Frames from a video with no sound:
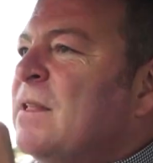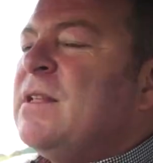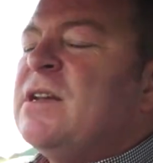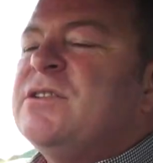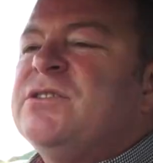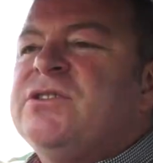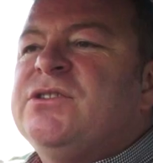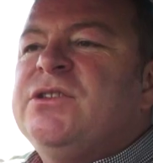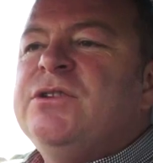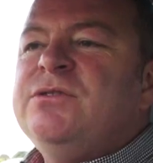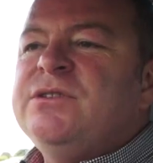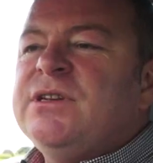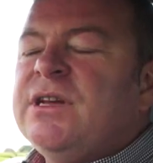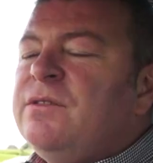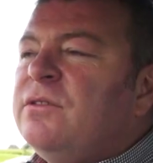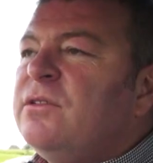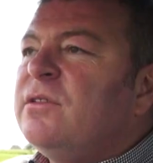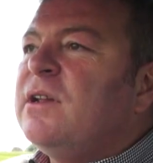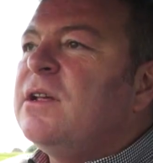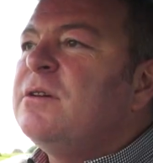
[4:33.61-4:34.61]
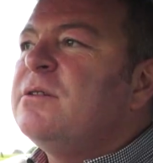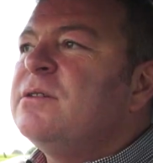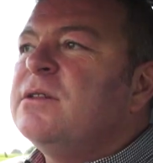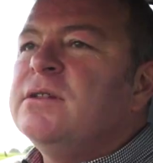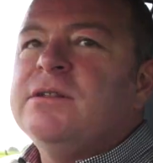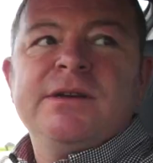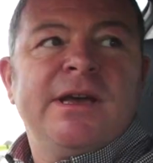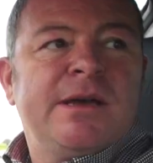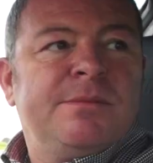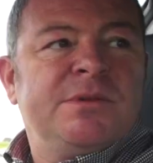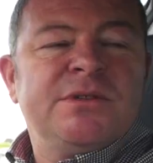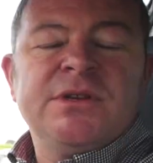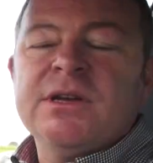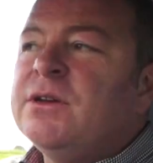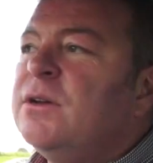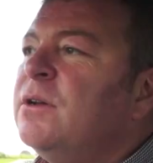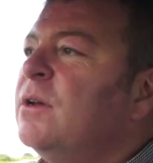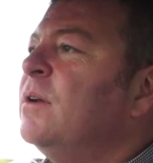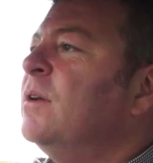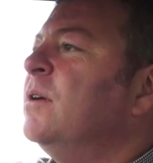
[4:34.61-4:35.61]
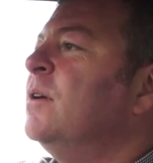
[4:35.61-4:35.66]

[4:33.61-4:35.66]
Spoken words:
That's 0.2 slower than the M2.